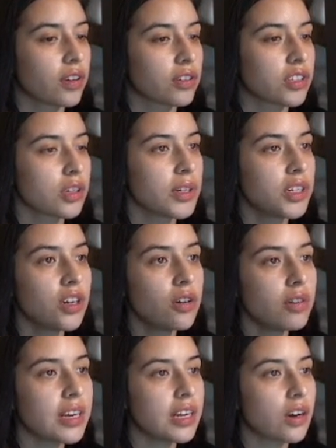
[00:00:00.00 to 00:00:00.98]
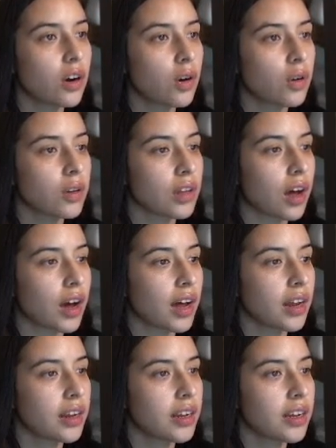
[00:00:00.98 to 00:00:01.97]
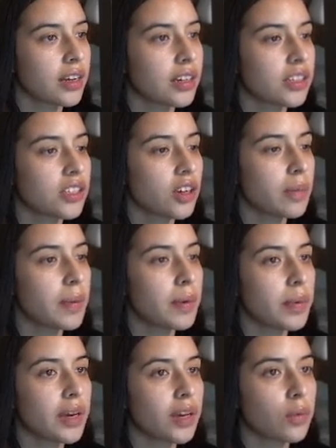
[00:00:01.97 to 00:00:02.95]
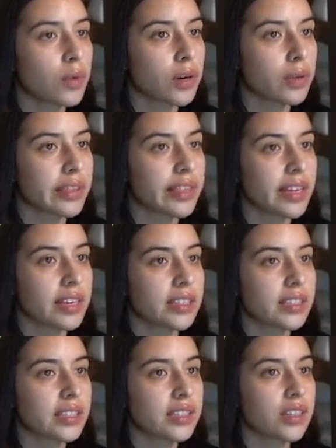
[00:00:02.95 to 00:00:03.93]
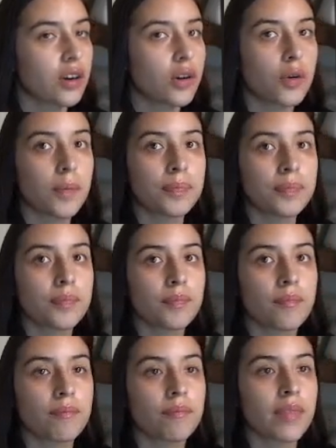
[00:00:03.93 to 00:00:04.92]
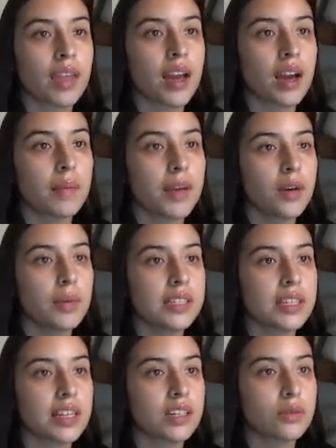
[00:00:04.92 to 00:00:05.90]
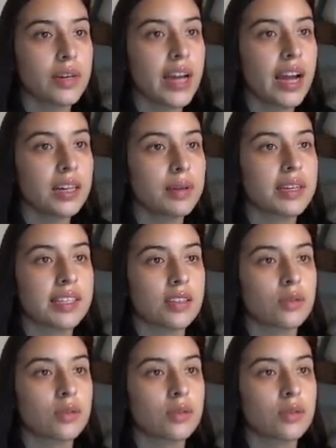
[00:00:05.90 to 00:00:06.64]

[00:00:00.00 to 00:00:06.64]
So we don't need a whole lot. So maybe we can work with this. So here we select React because that's what we're